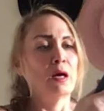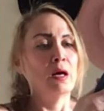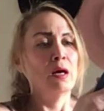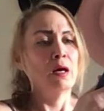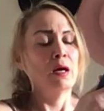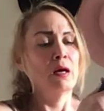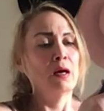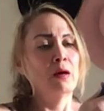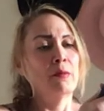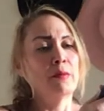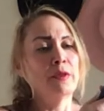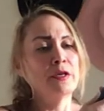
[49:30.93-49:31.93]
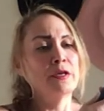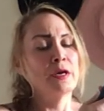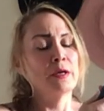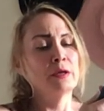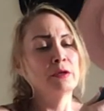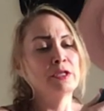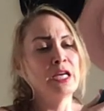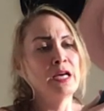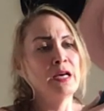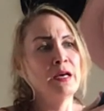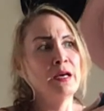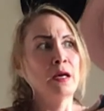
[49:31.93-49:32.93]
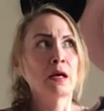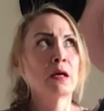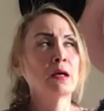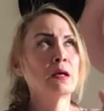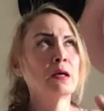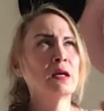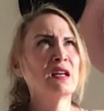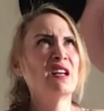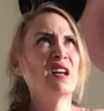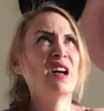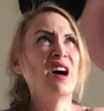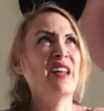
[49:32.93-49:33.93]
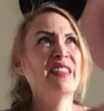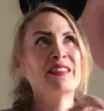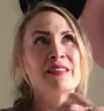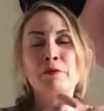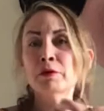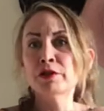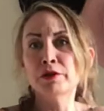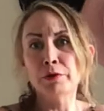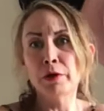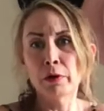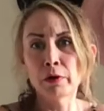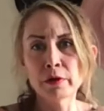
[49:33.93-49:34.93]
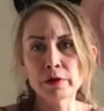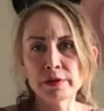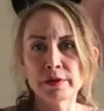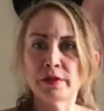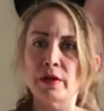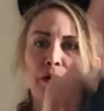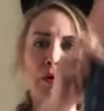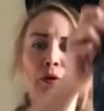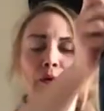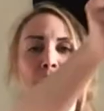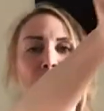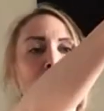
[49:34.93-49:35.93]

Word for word: um, the yellow tag, I think they were $2, so